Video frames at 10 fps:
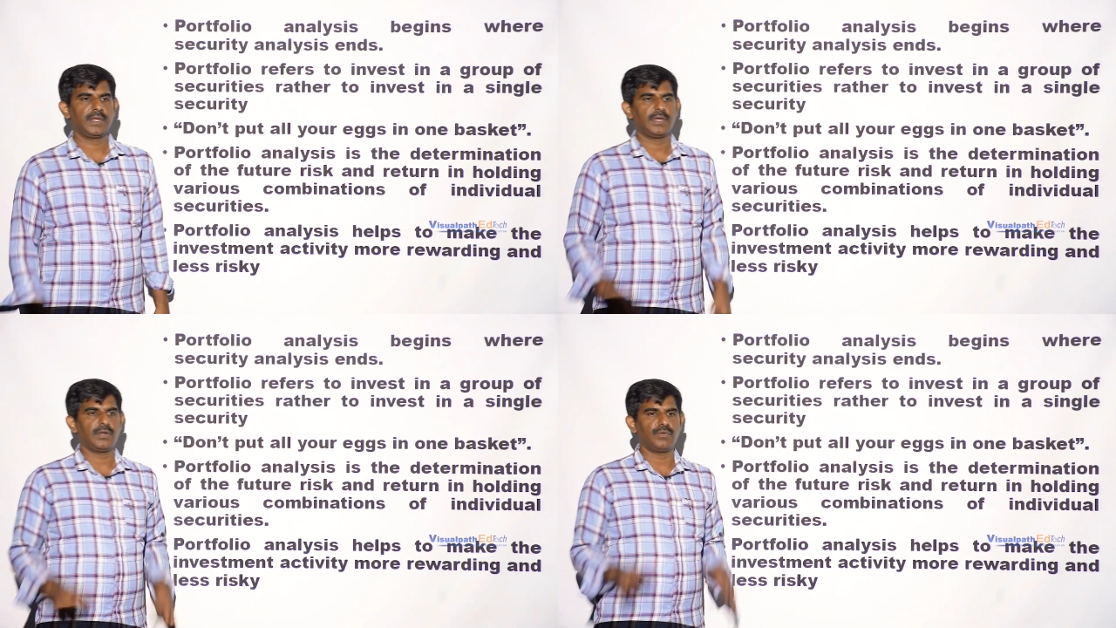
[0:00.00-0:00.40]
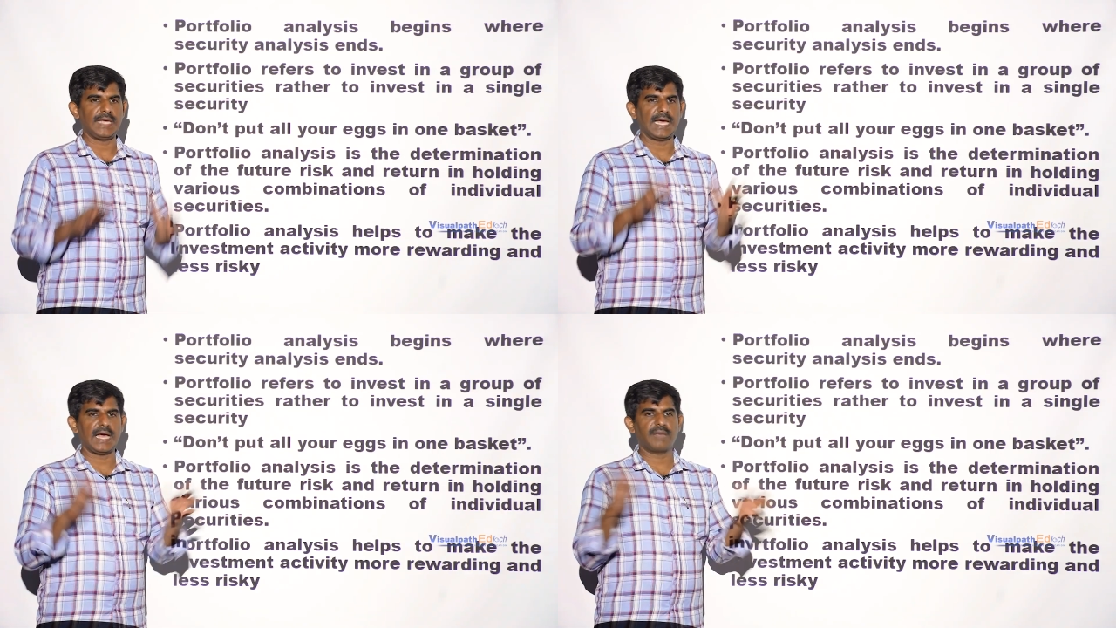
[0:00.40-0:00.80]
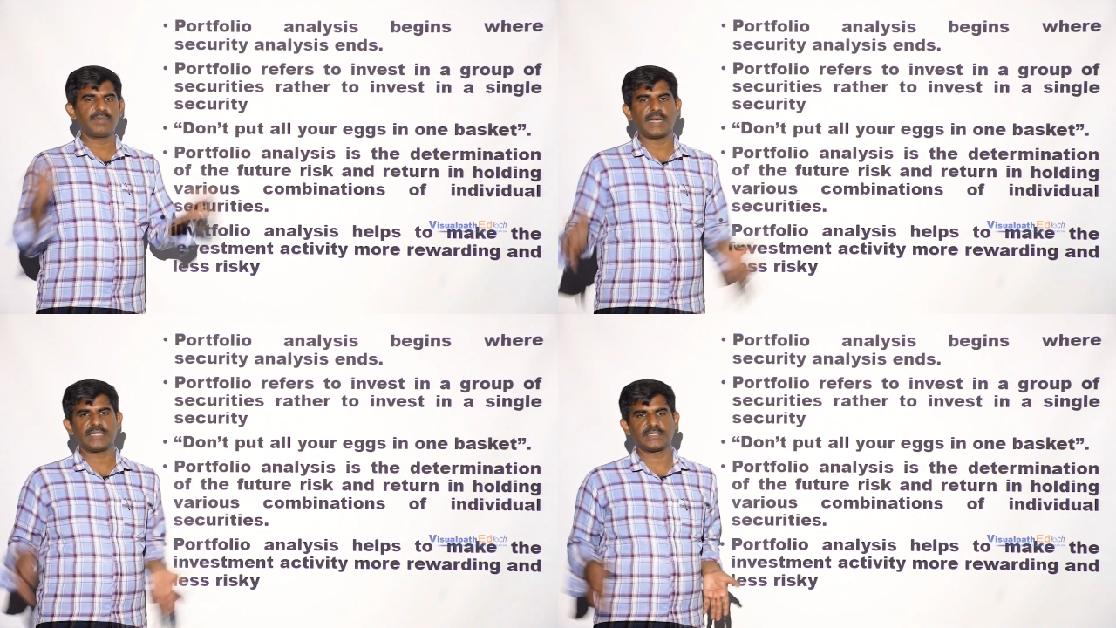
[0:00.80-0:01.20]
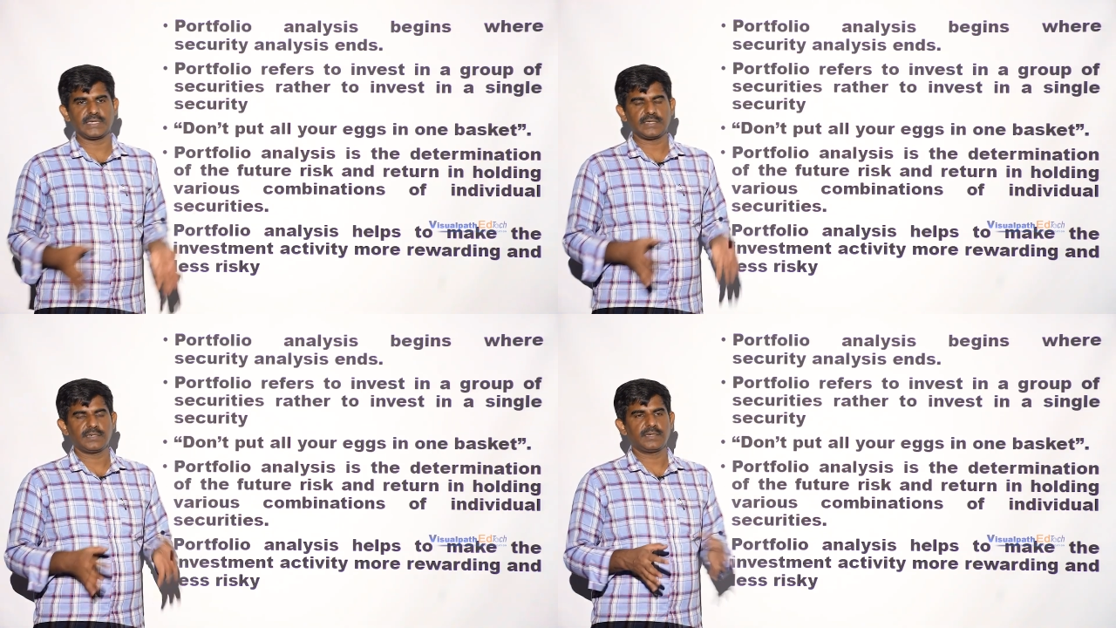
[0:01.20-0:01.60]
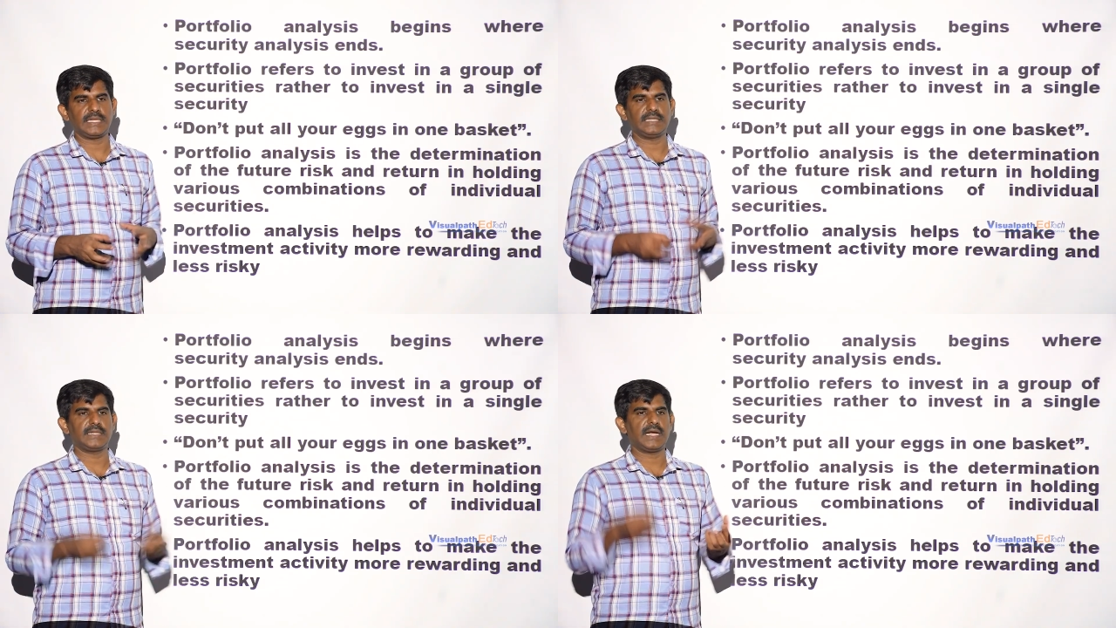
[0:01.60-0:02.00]
Now, we have a basket,
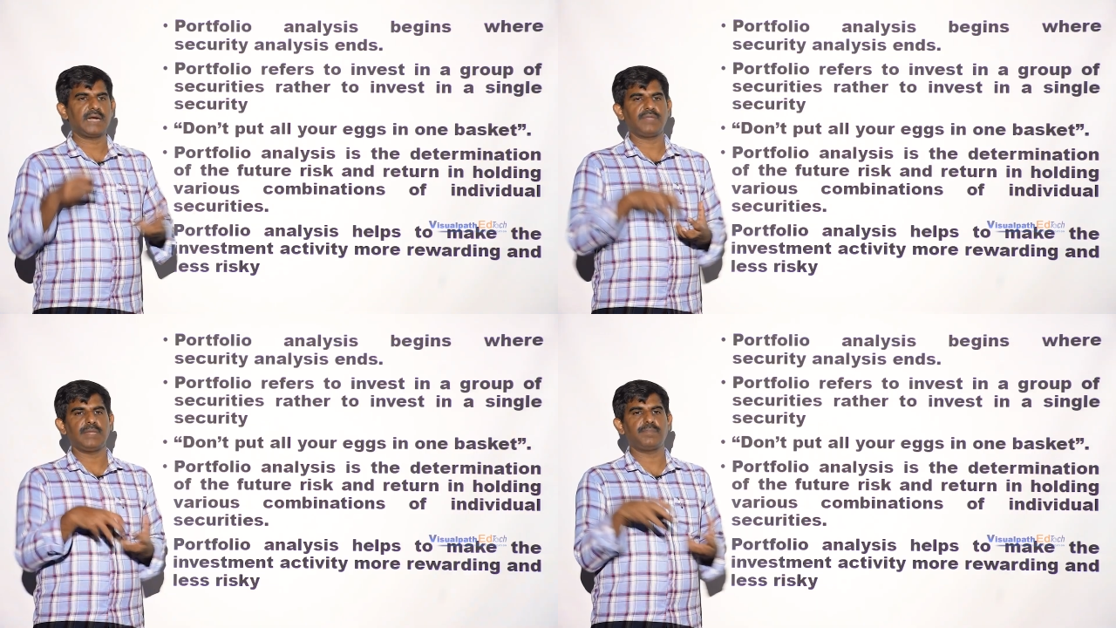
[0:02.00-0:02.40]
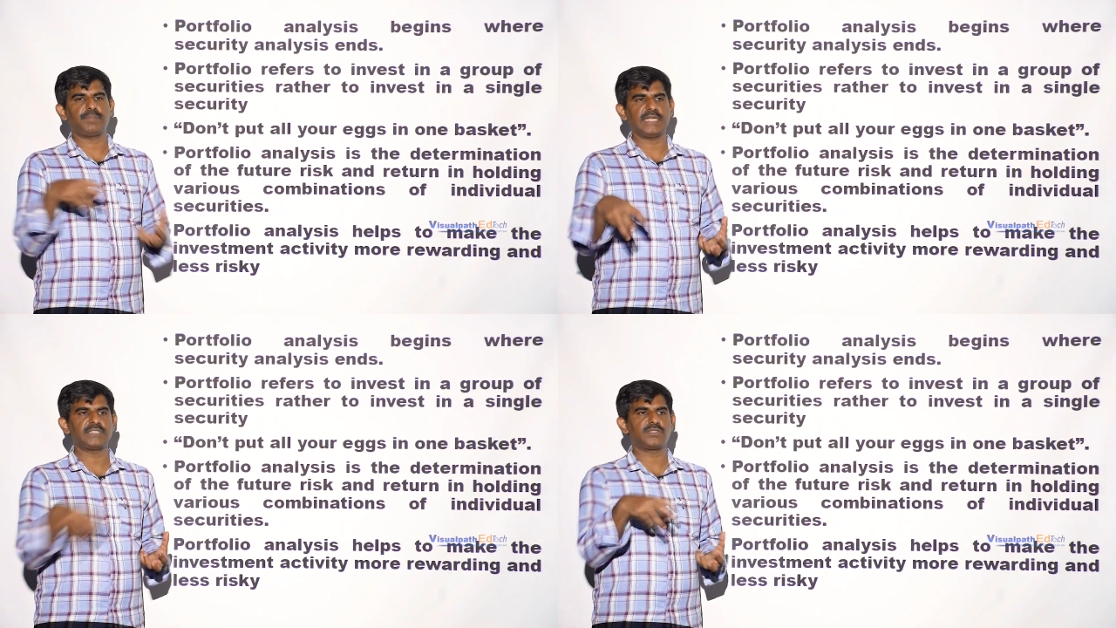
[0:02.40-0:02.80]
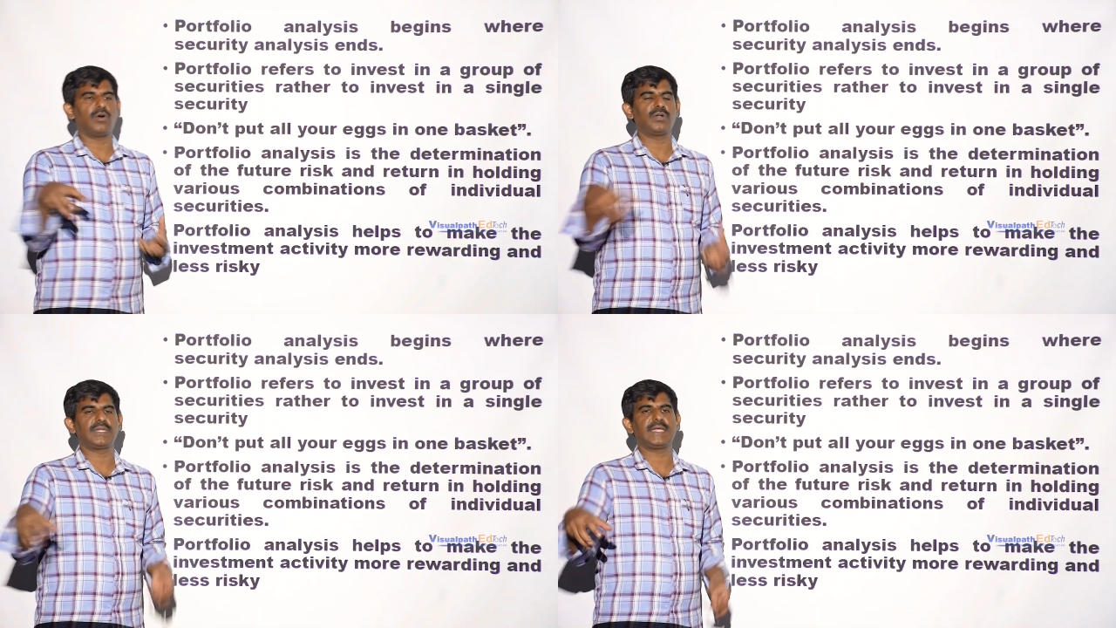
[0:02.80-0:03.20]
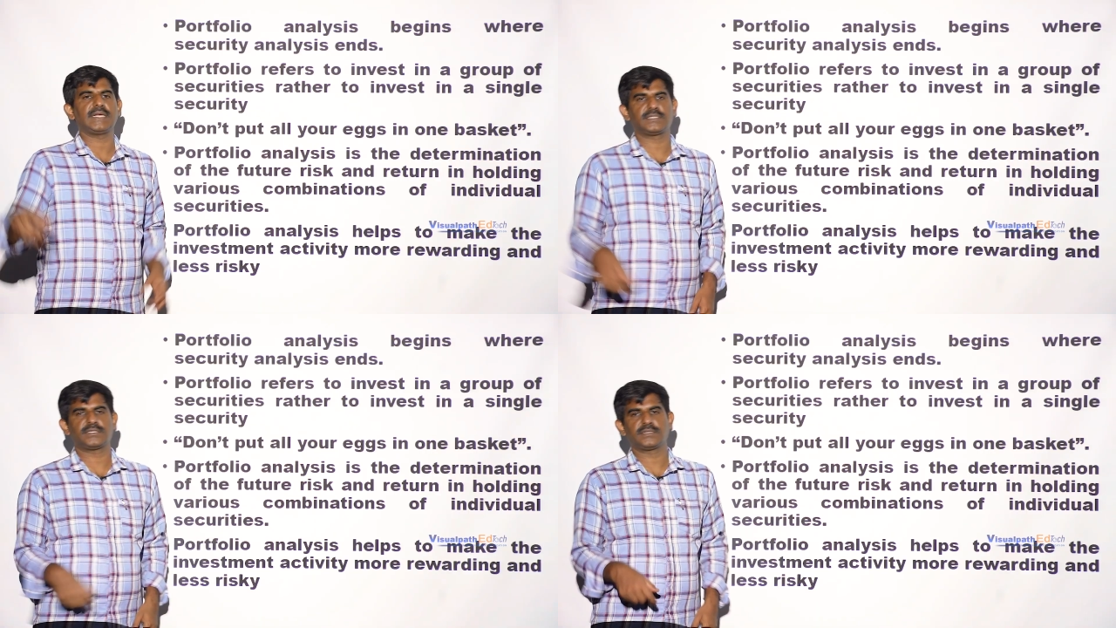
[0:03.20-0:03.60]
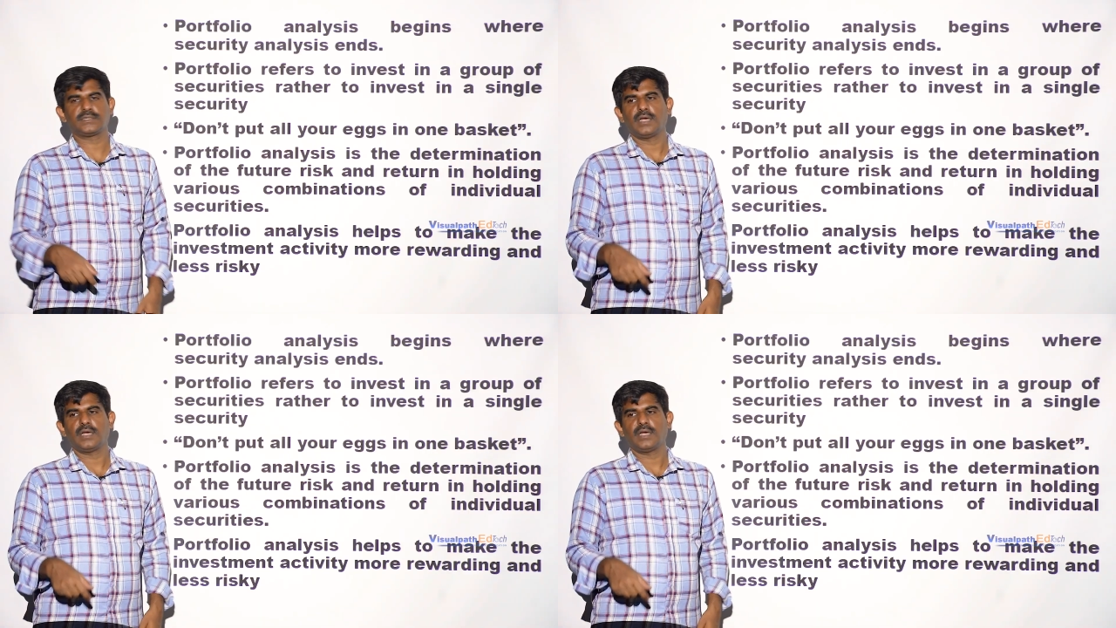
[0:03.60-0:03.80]
in that we placed all the eggs.